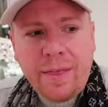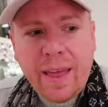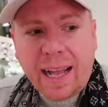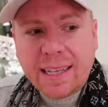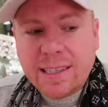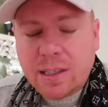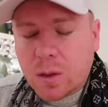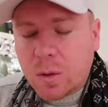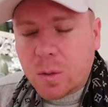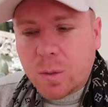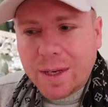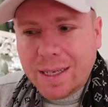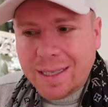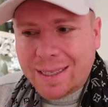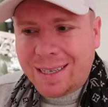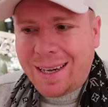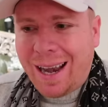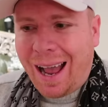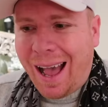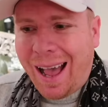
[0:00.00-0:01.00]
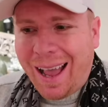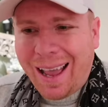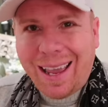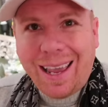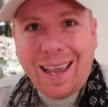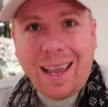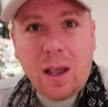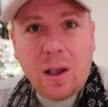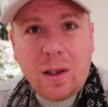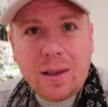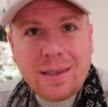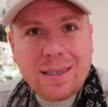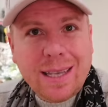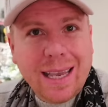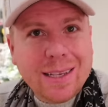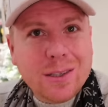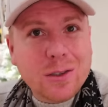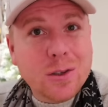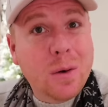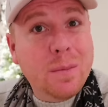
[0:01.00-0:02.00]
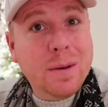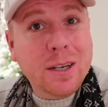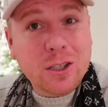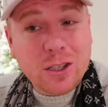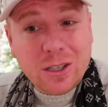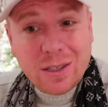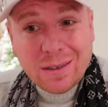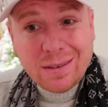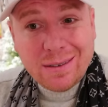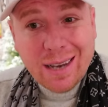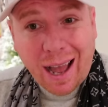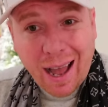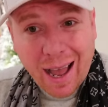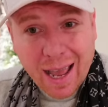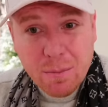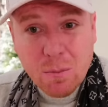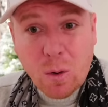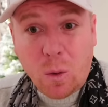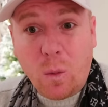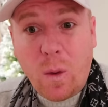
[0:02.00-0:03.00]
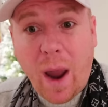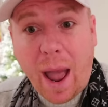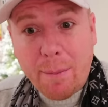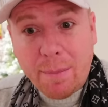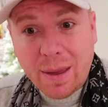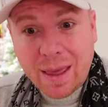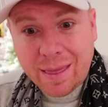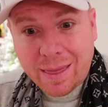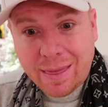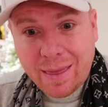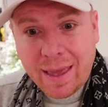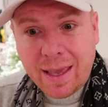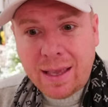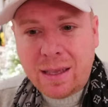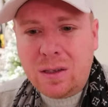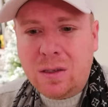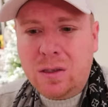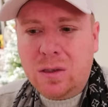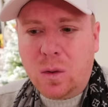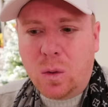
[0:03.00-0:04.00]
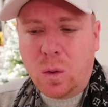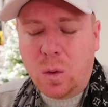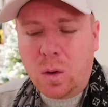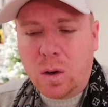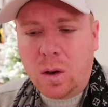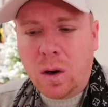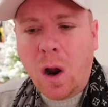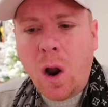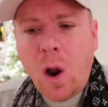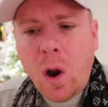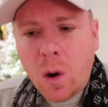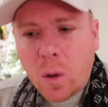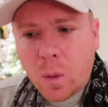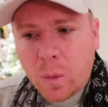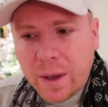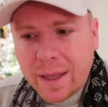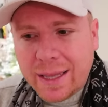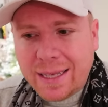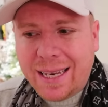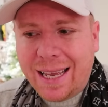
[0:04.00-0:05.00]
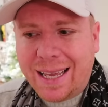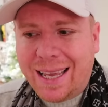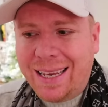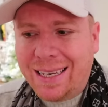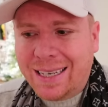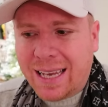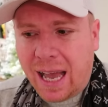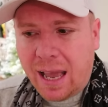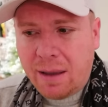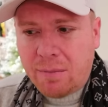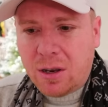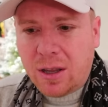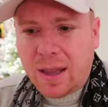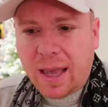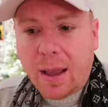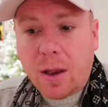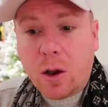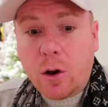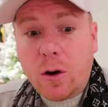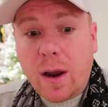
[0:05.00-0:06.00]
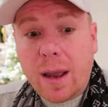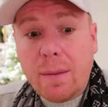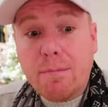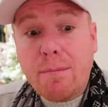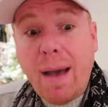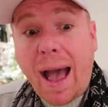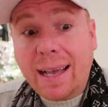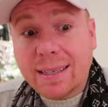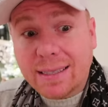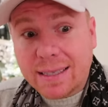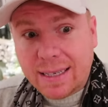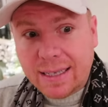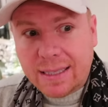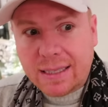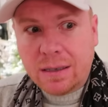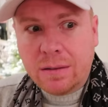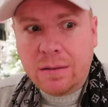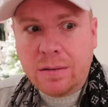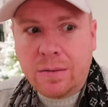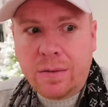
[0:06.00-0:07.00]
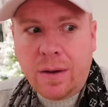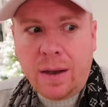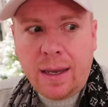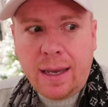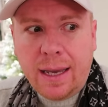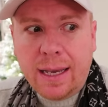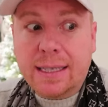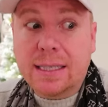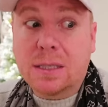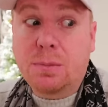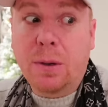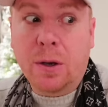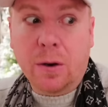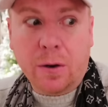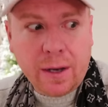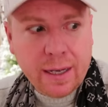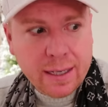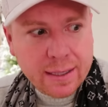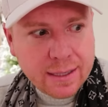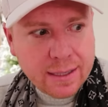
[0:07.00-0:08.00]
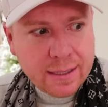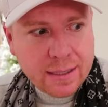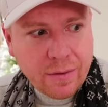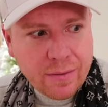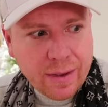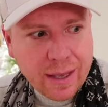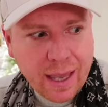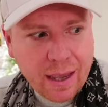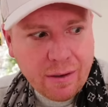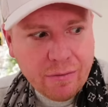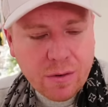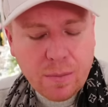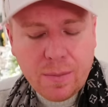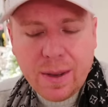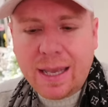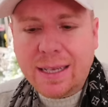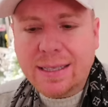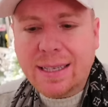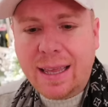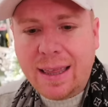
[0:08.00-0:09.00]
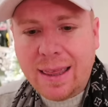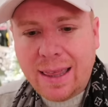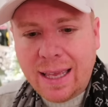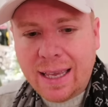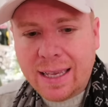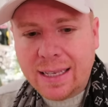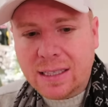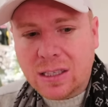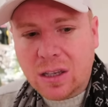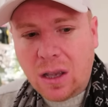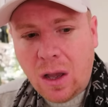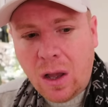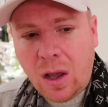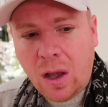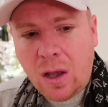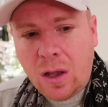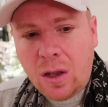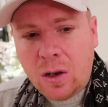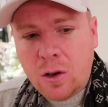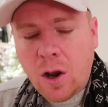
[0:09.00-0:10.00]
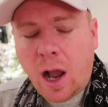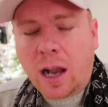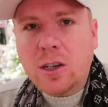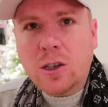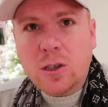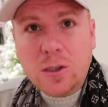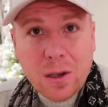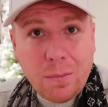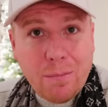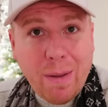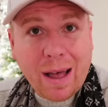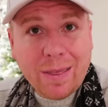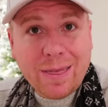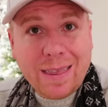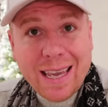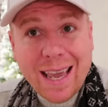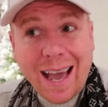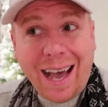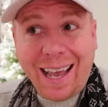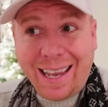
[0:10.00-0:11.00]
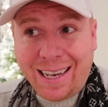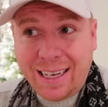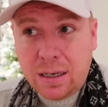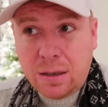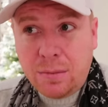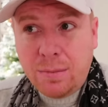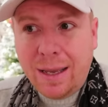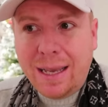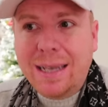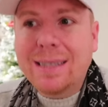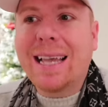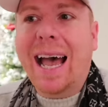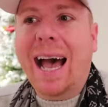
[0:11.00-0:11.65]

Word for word: That's the reason I take so much time wrapping things or really taking time to like create baskets of experiences of a gift, because I think it's not just about the item, it's